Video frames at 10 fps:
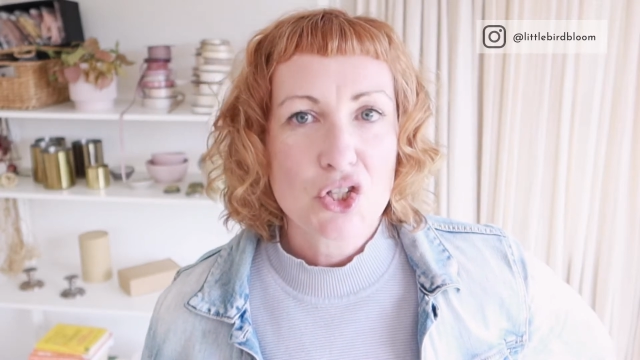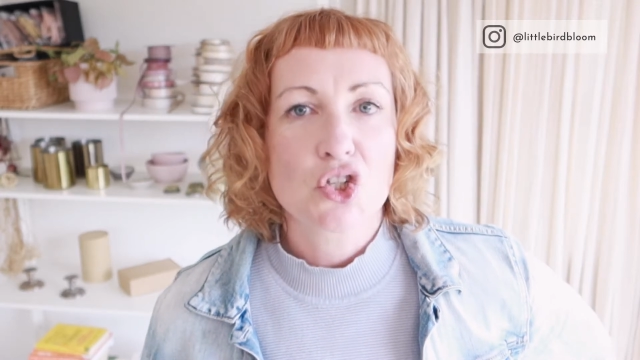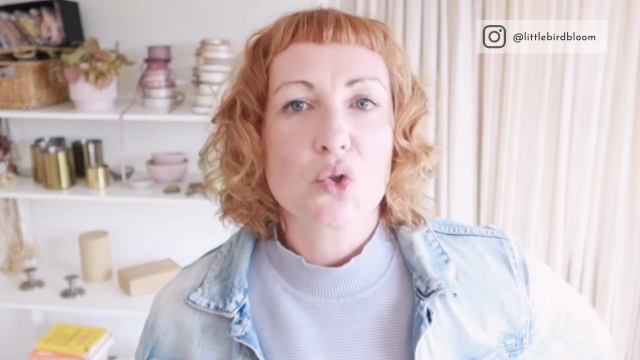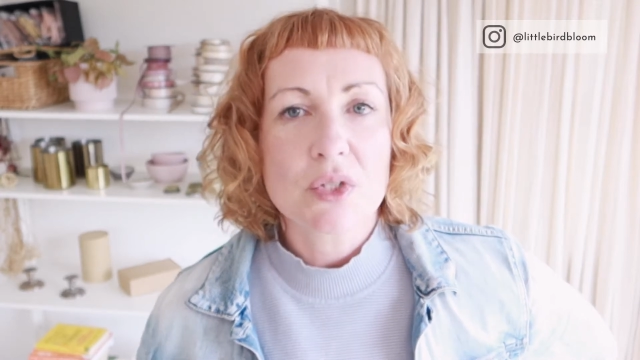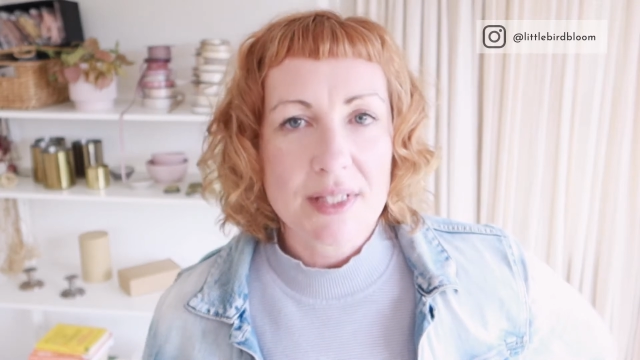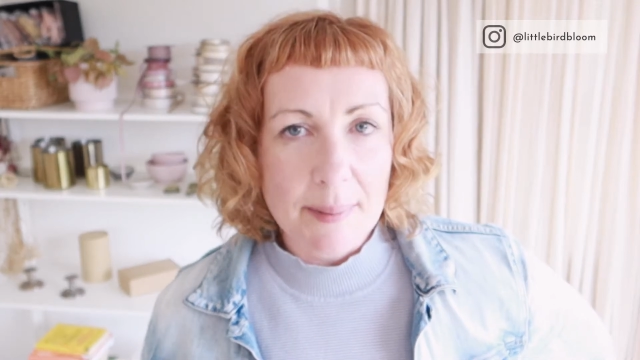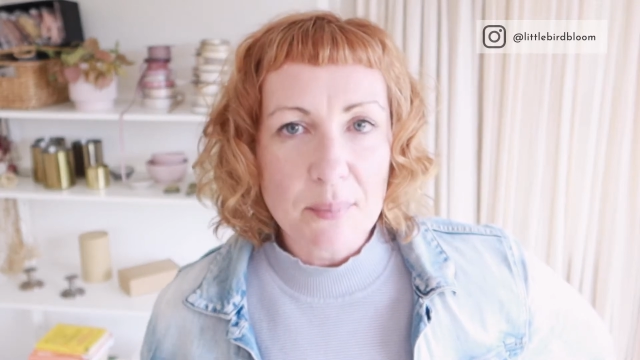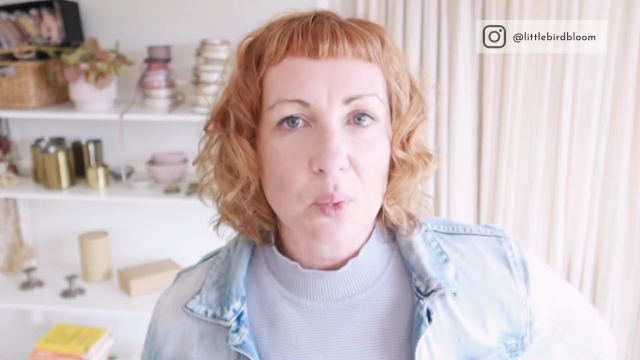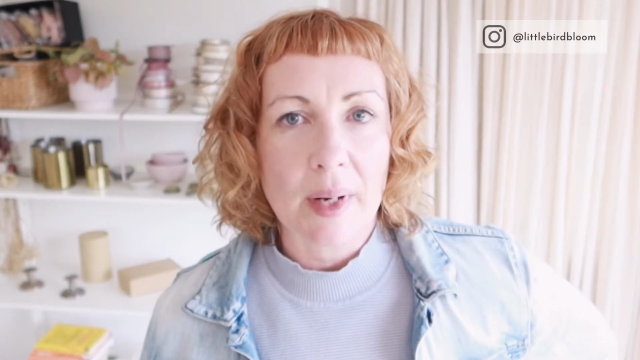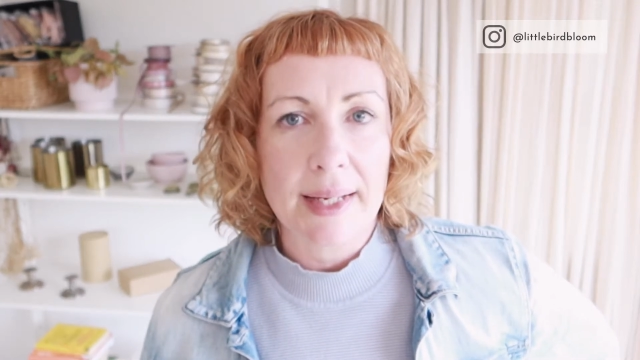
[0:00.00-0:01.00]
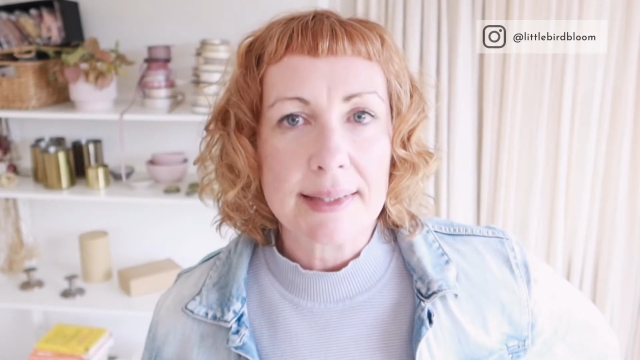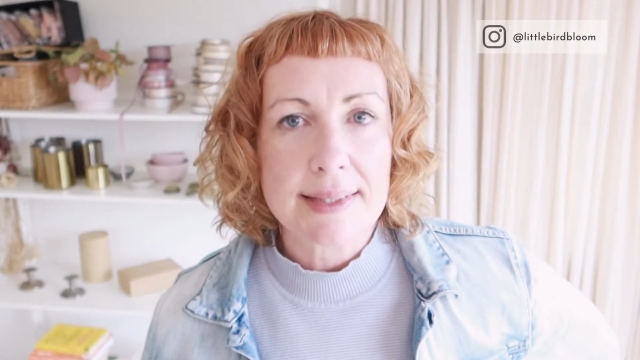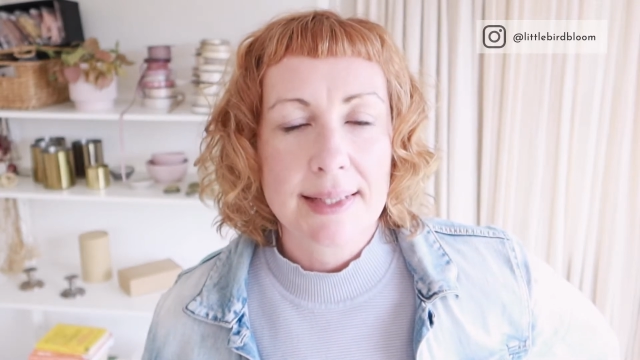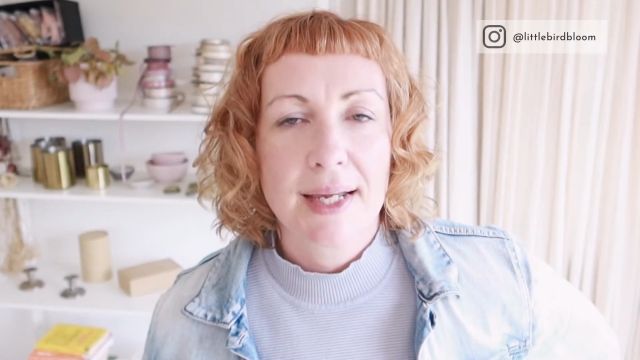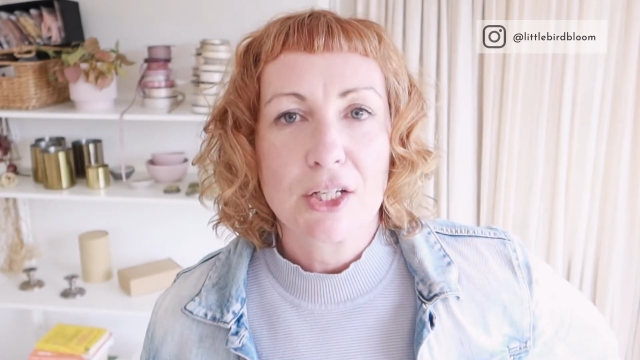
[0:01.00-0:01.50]
to
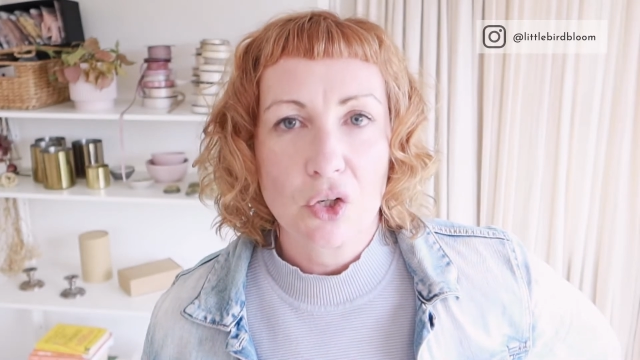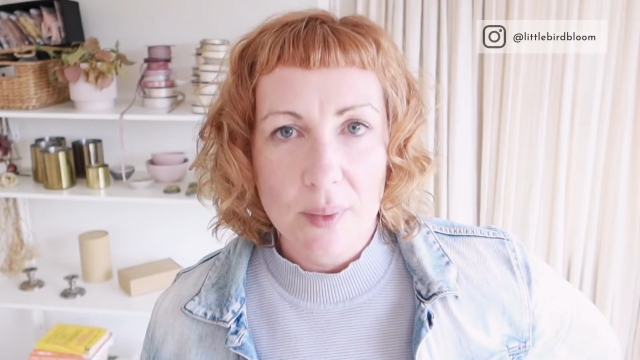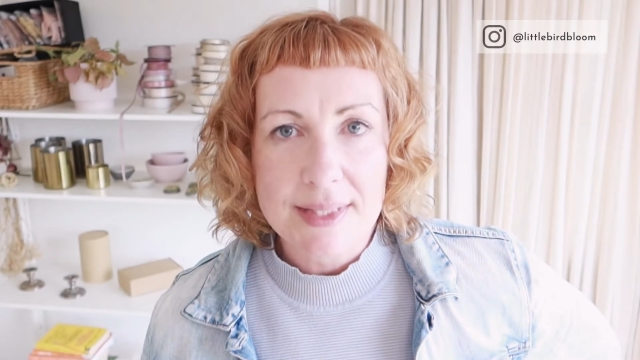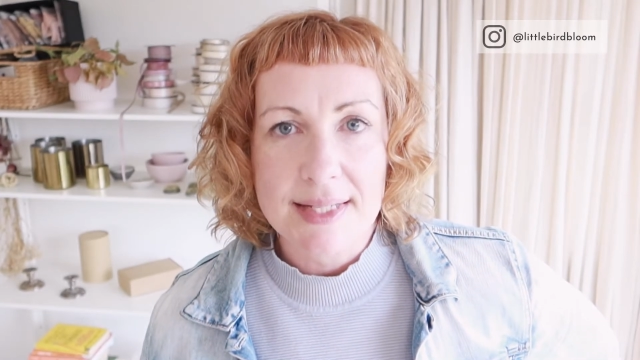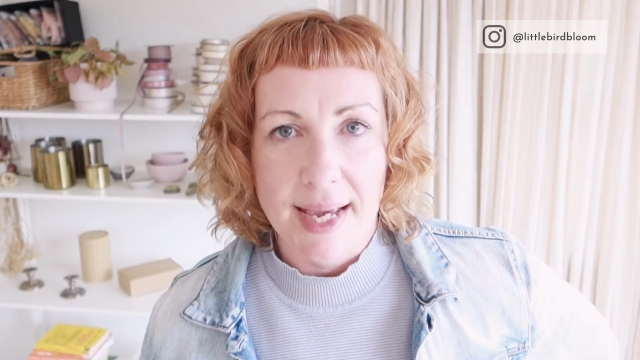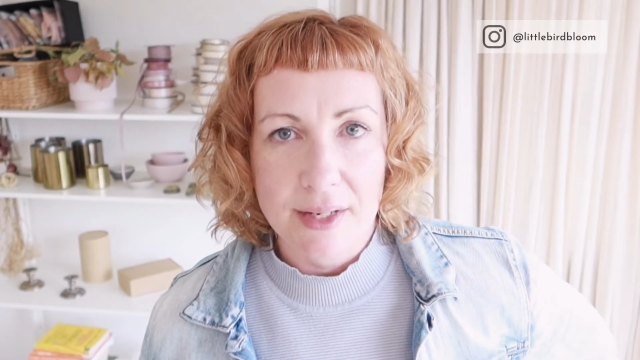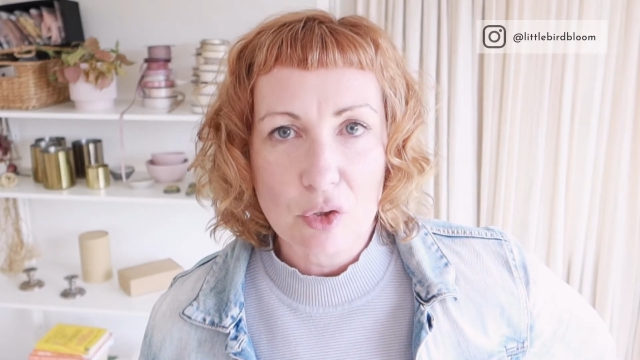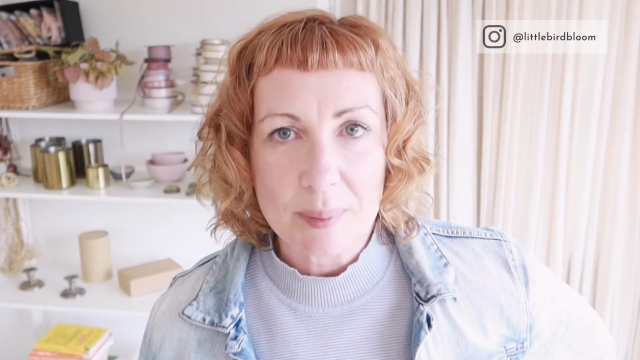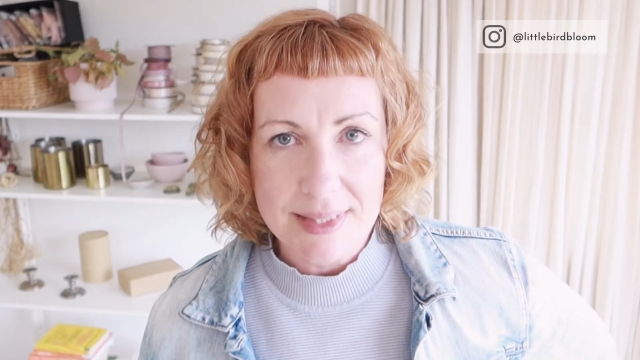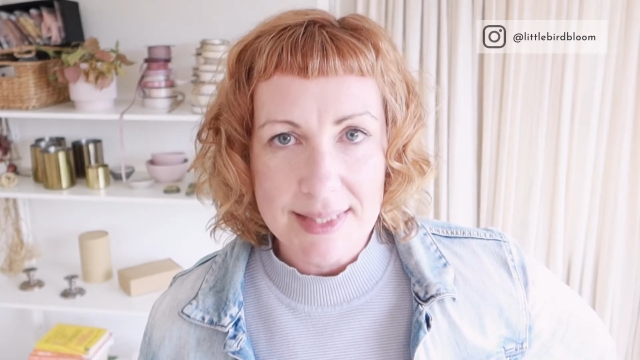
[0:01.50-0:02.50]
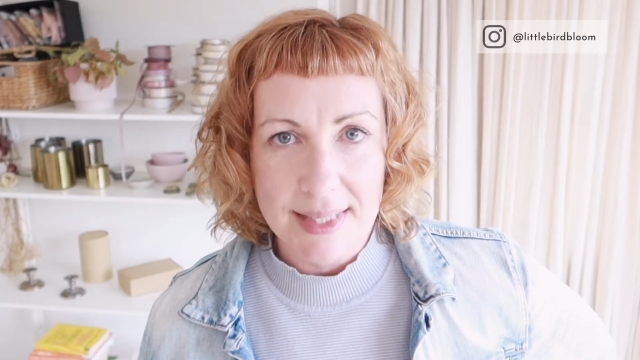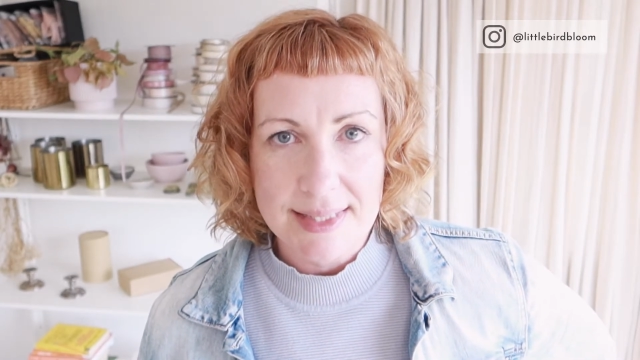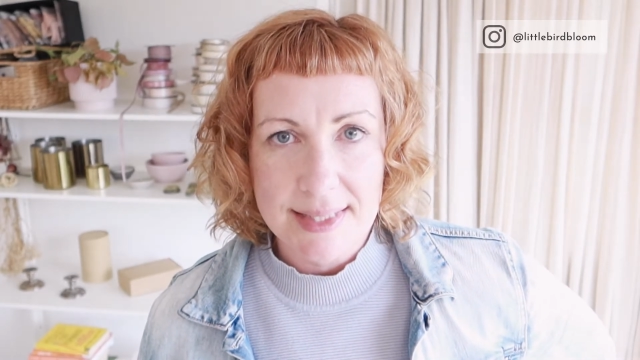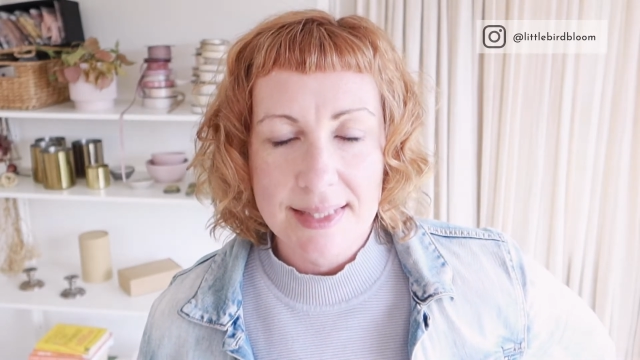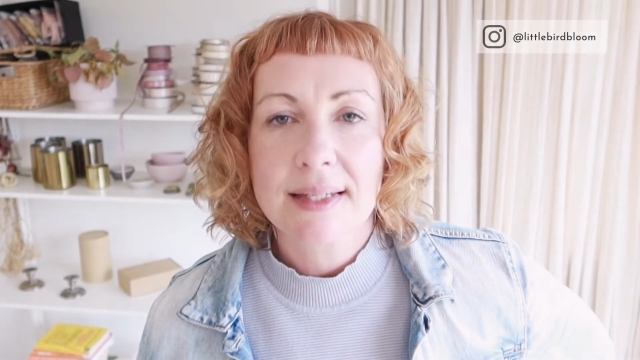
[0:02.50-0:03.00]
summarize your entire
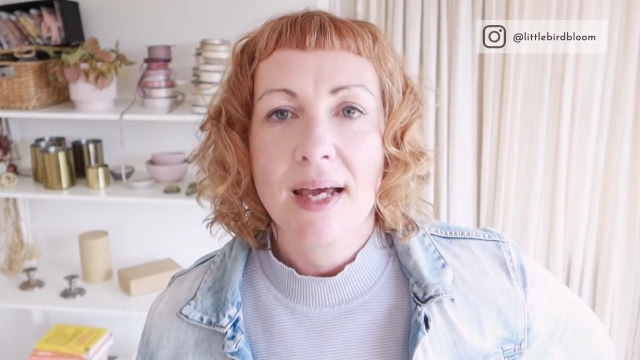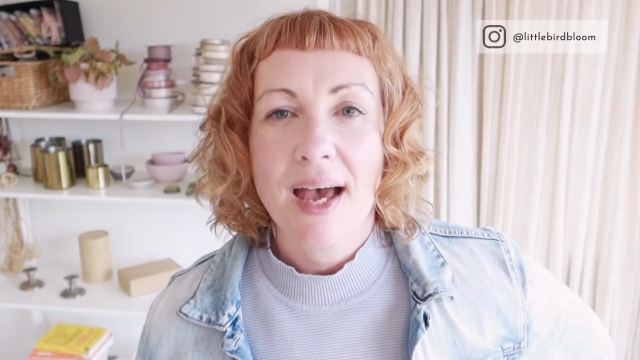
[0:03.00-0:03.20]
business.